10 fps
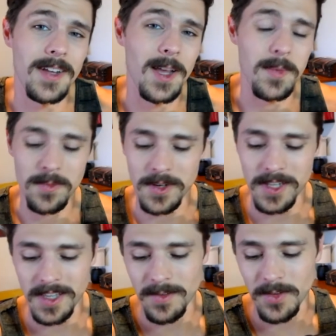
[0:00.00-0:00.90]

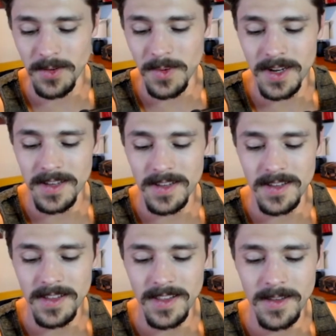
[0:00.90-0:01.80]
Really, if you want to,
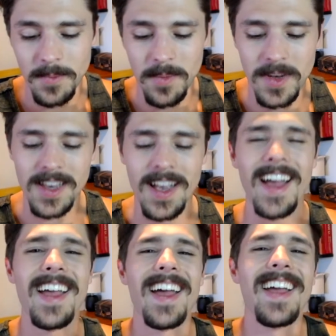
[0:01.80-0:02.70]
but because,
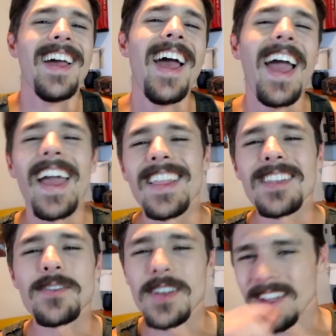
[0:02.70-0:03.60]
and
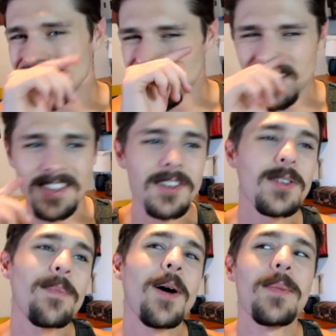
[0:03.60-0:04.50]
that's funny too, because
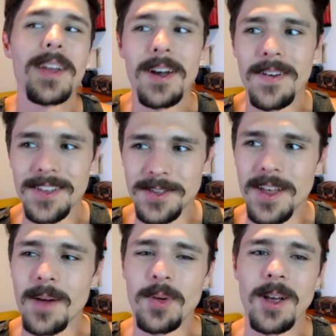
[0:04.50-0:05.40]
just a moment ago in his
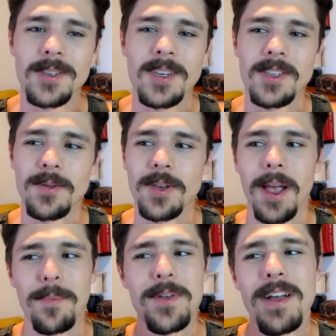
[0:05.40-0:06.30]
thought process, he was like,
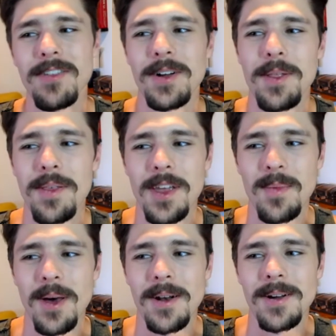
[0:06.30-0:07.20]
I'm never going to think
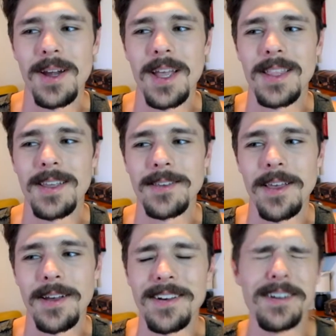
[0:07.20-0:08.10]
about her. And then he's
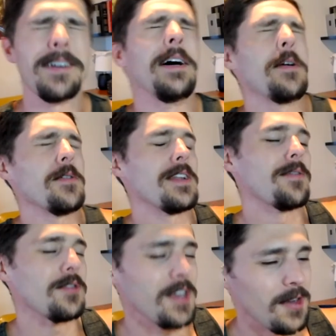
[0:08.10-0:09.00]
like, oh, I want to
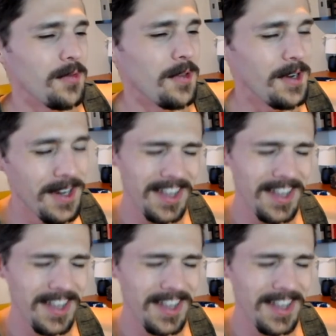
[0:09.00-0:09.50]
have sex with her.